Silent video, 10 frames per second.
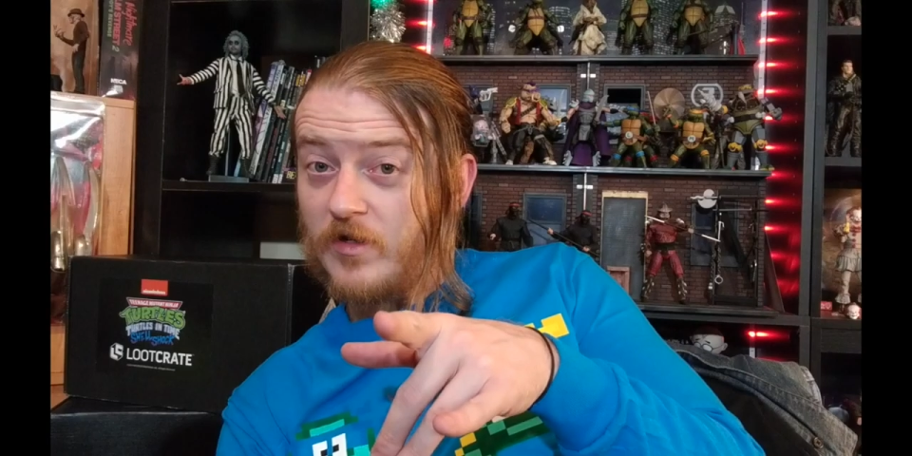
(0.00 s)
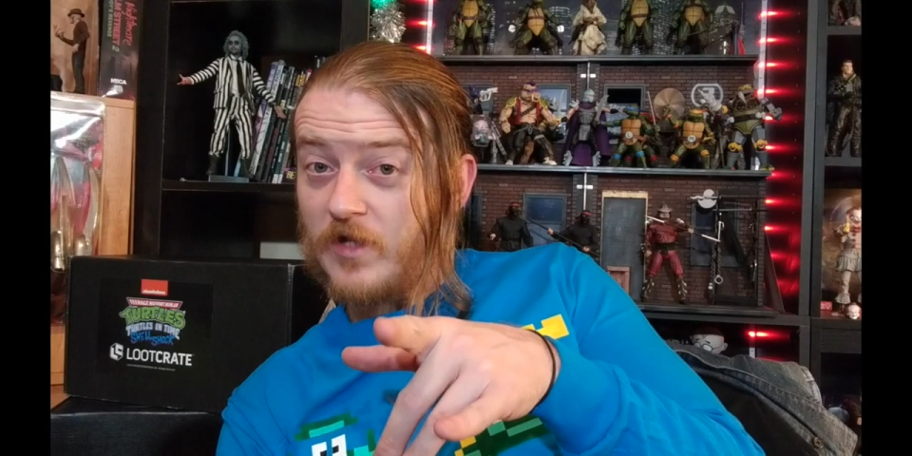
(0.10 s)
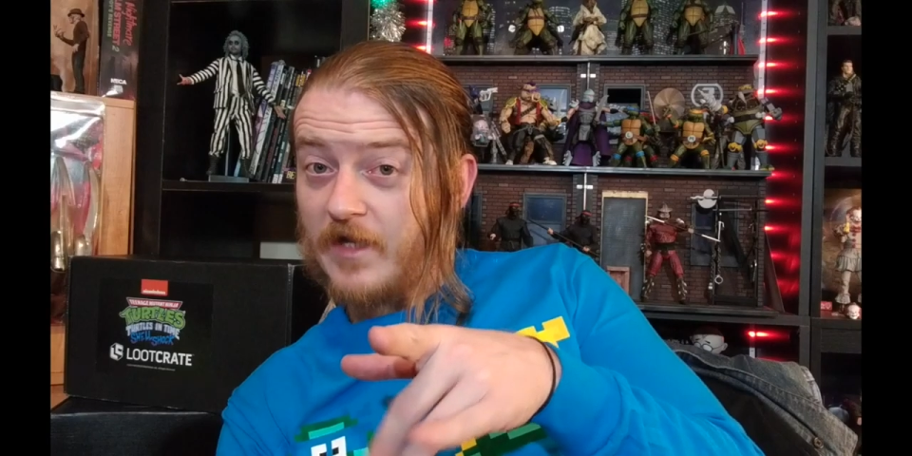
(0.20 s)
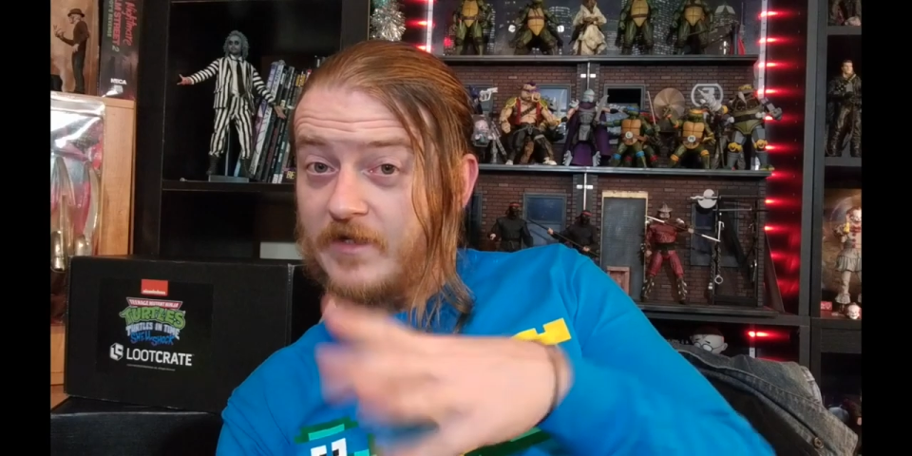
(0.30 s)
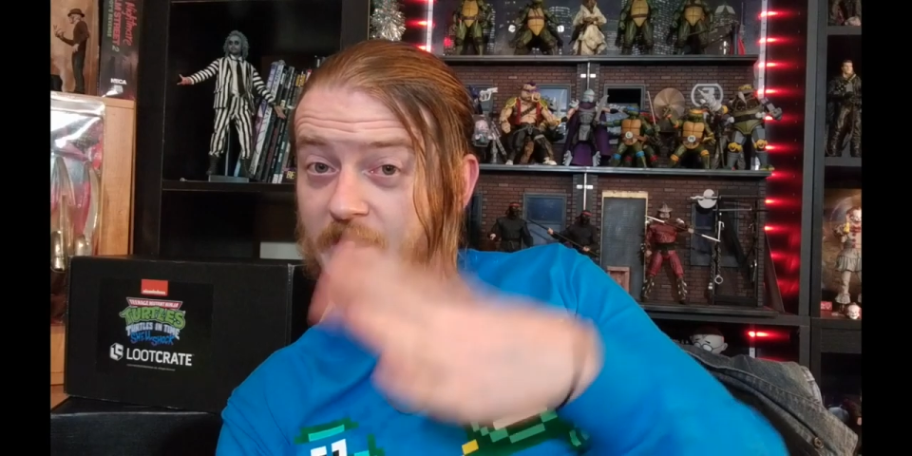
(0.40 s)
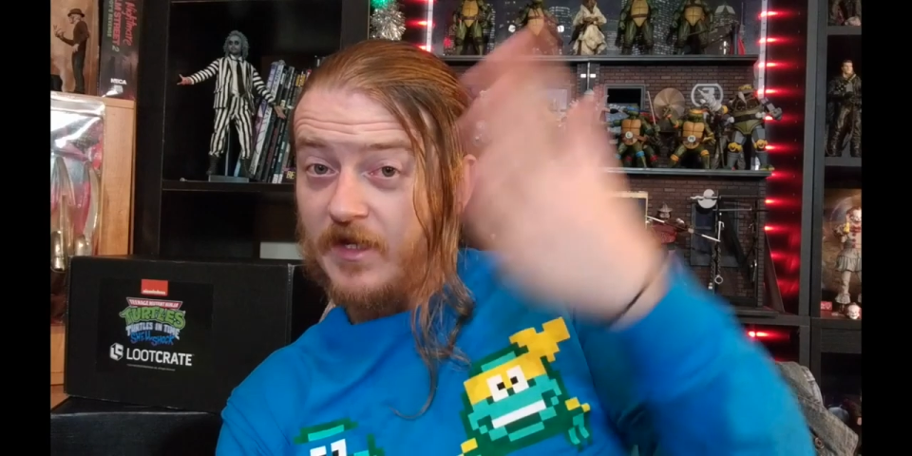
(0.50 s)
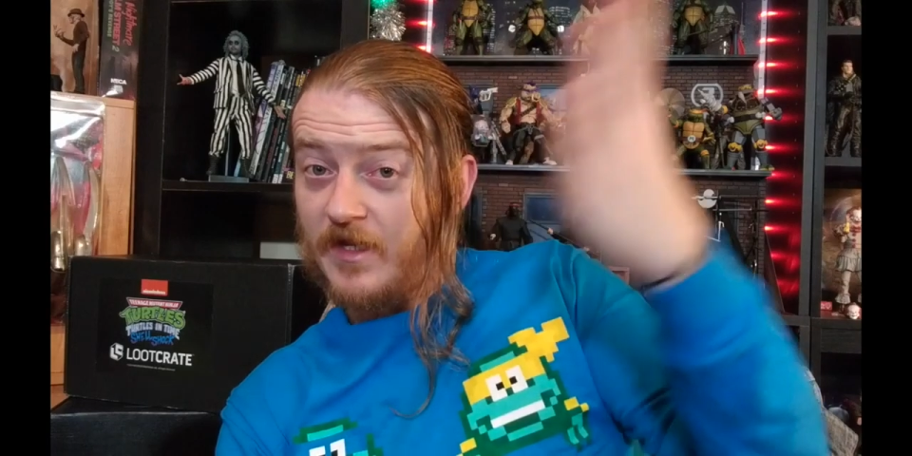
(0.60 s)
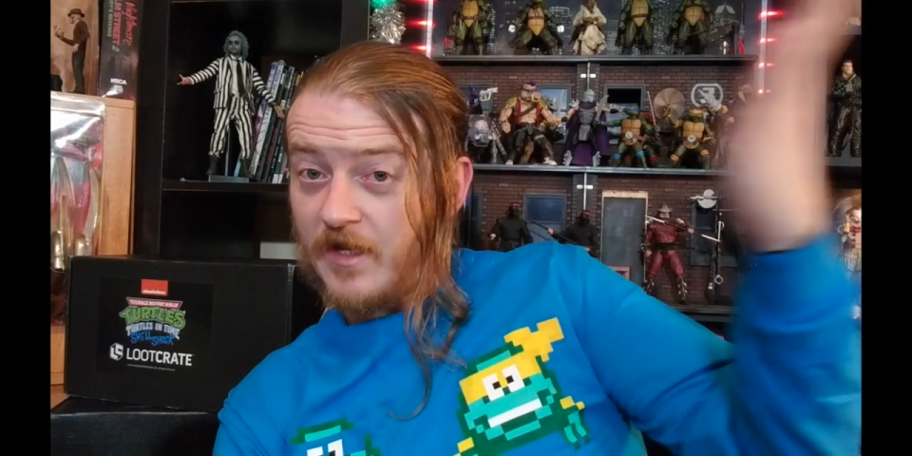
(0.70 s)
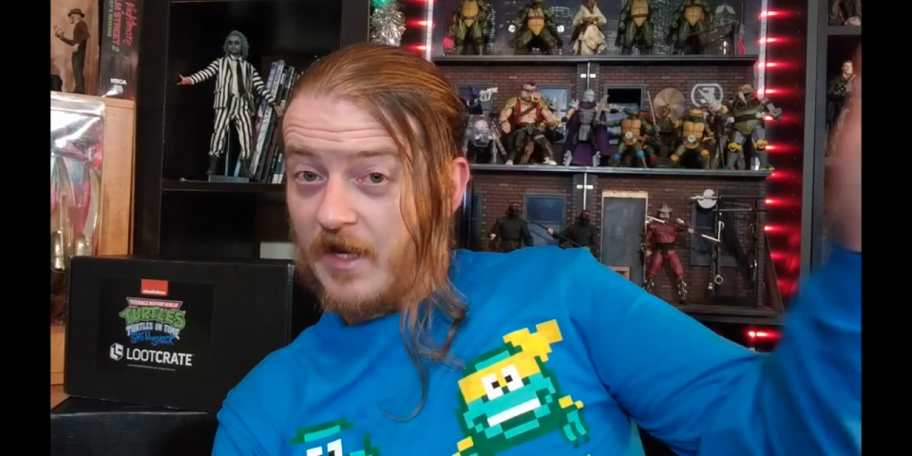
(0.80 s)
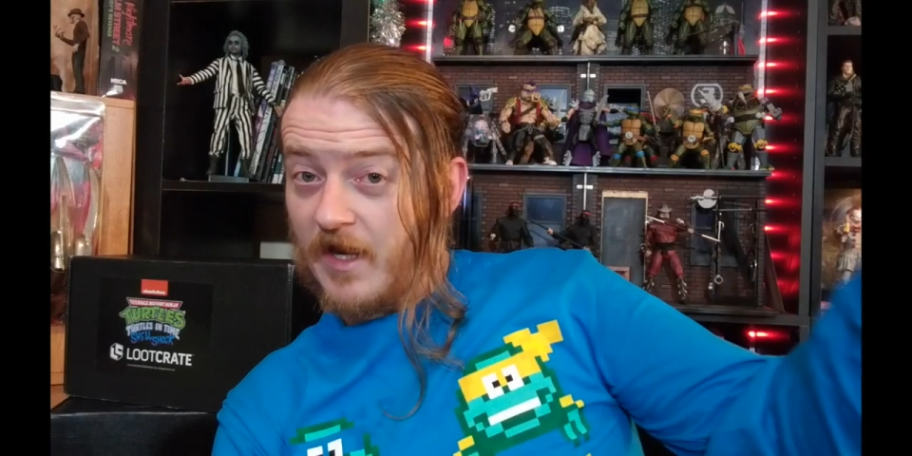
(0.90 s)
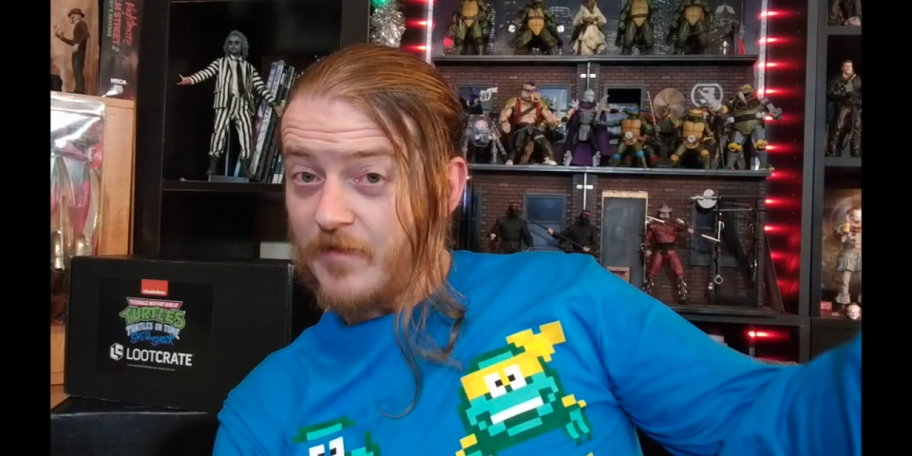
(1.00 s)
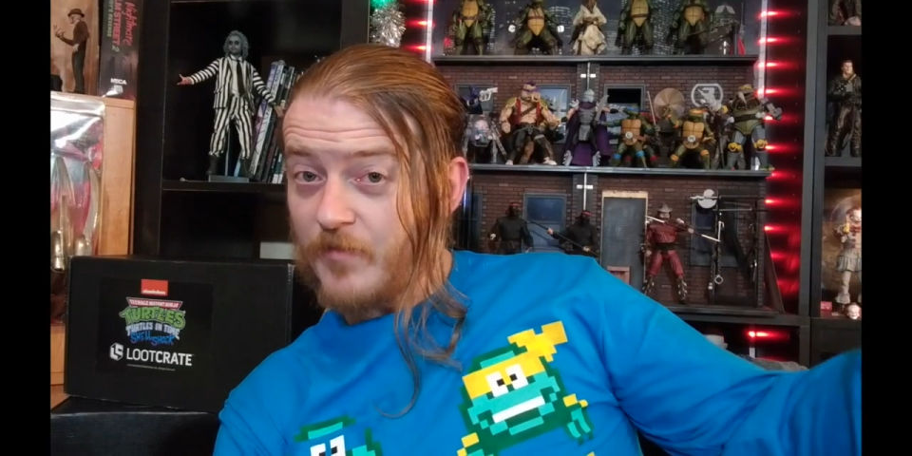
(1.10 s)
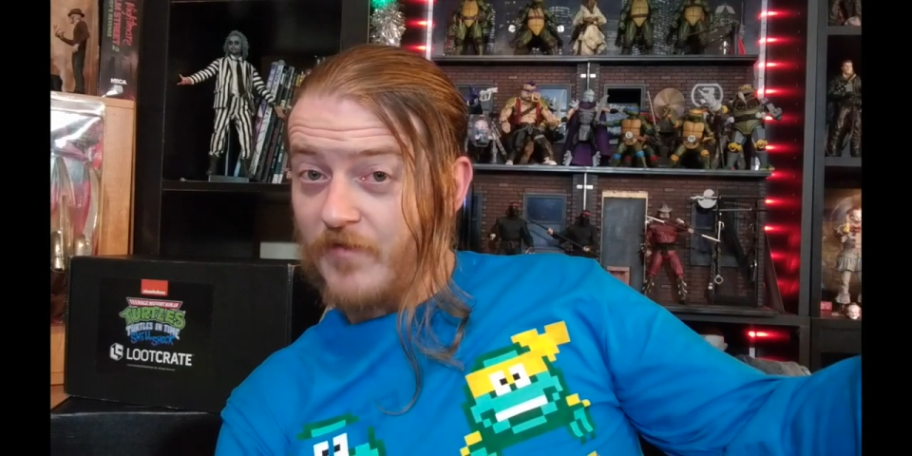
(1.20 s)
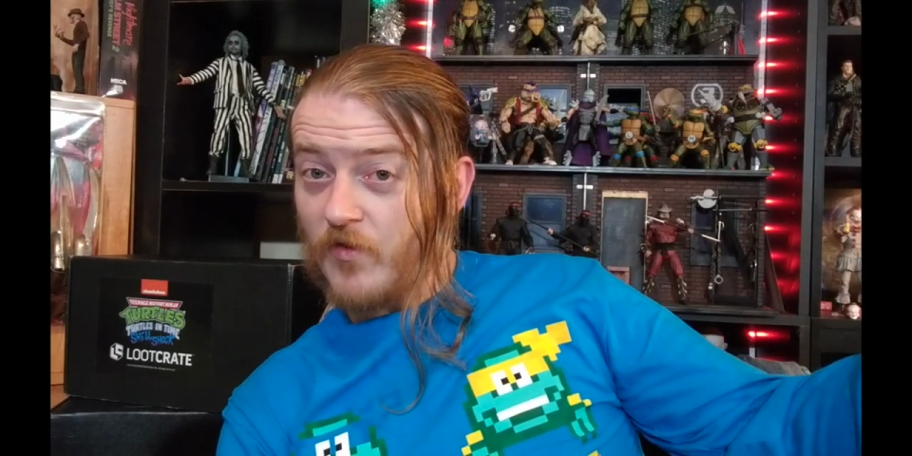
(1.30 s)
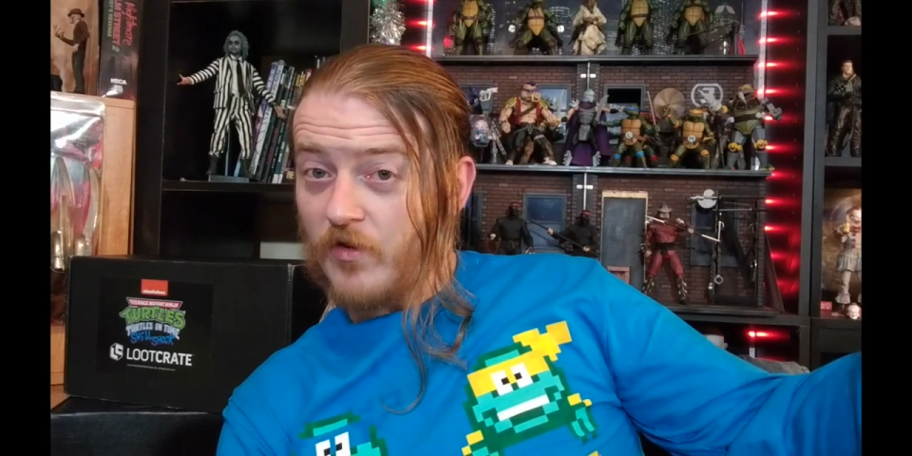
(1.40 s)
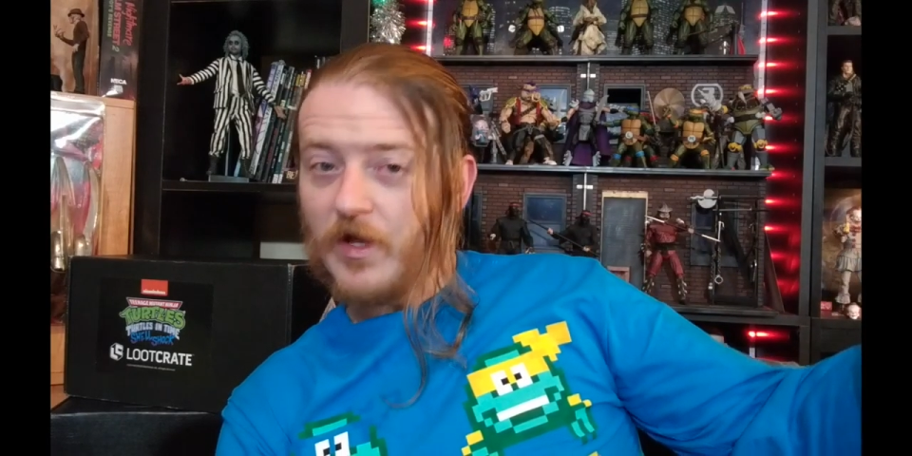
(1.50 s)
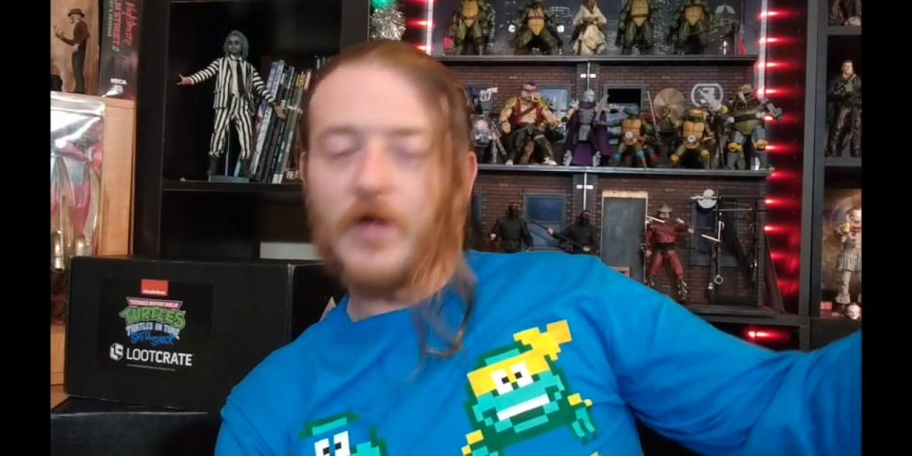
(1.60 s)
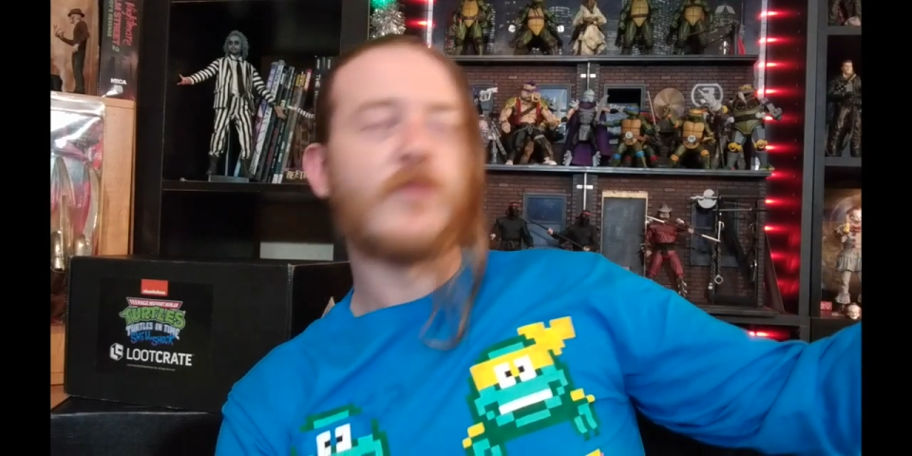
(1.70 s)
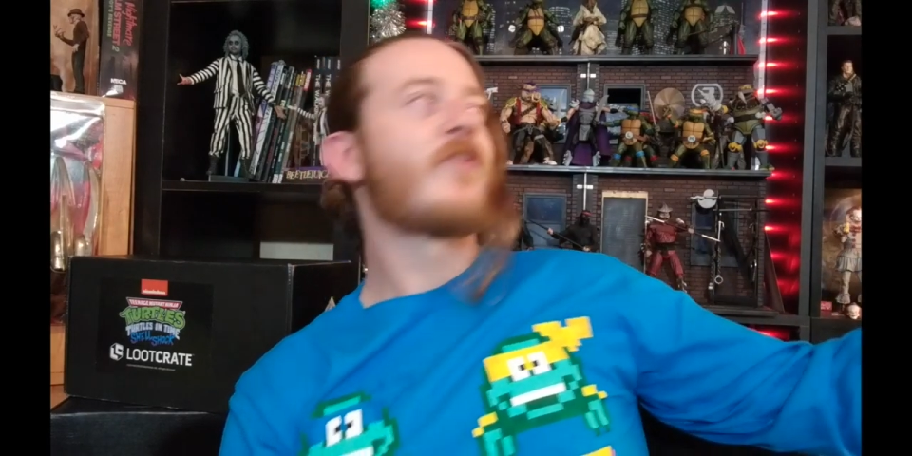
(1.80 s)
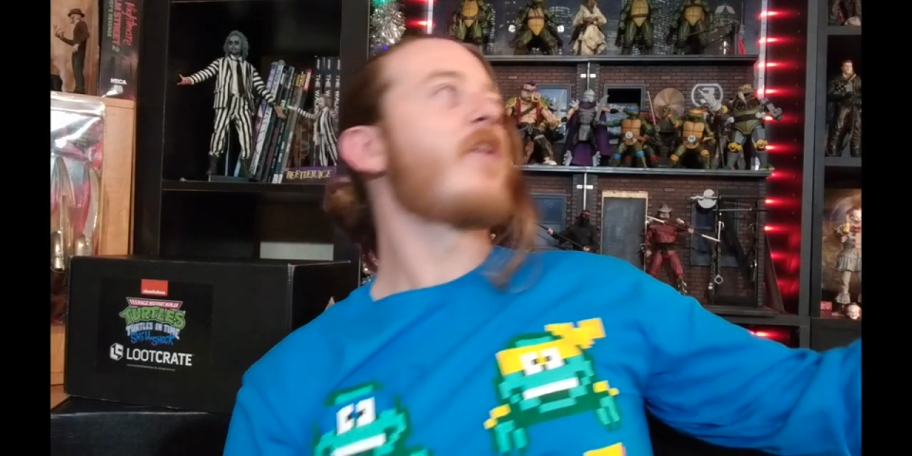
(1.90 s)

collecting, and above all else,